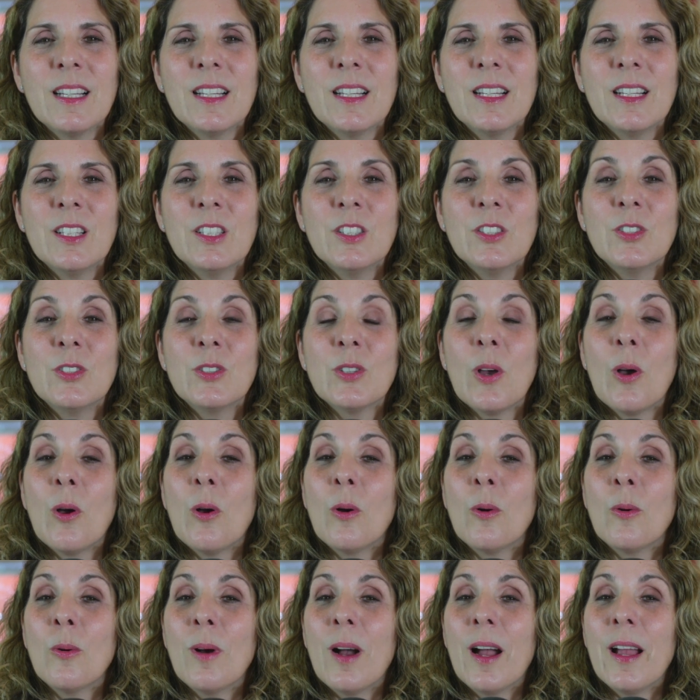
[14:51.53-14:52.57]

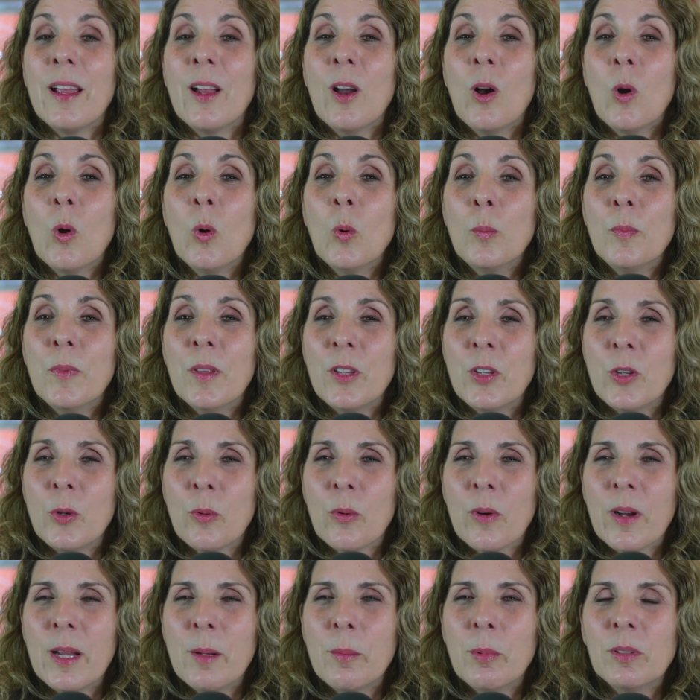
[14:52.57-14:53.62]
So I hope that you
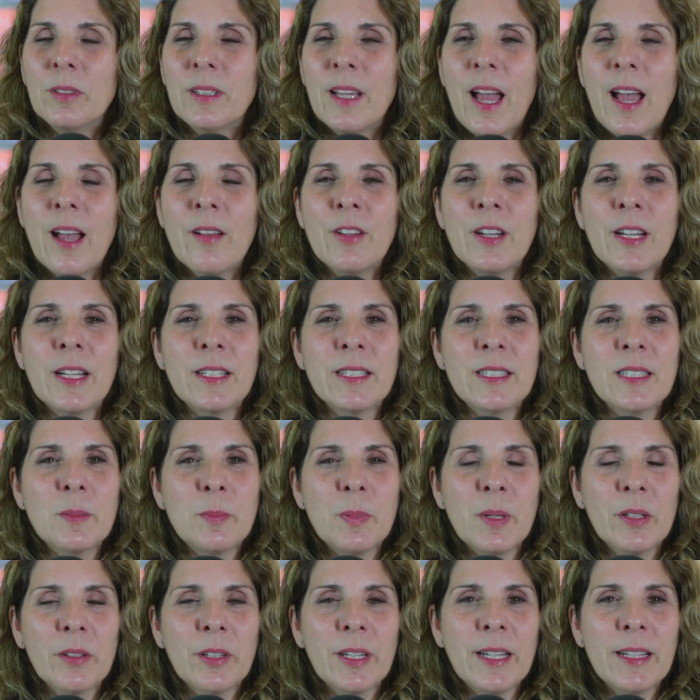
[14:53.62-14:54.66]
were able to have an
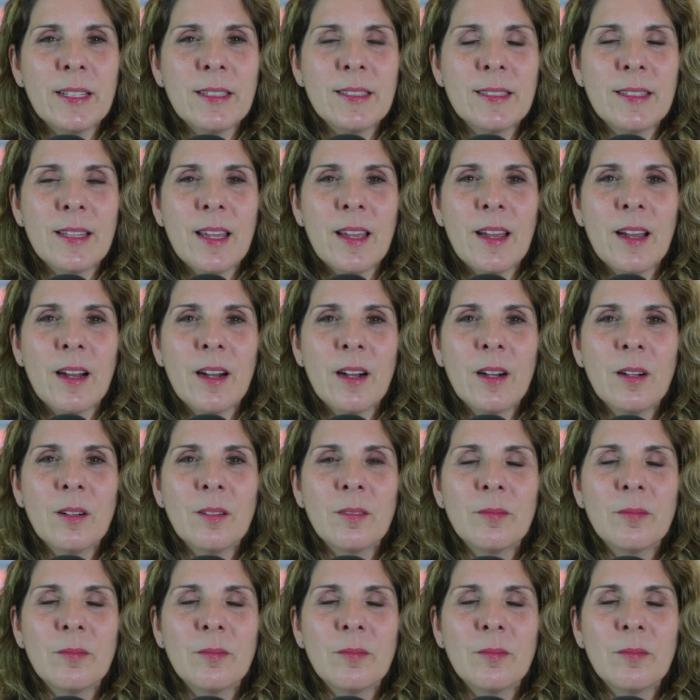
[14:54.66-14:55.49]
experience there.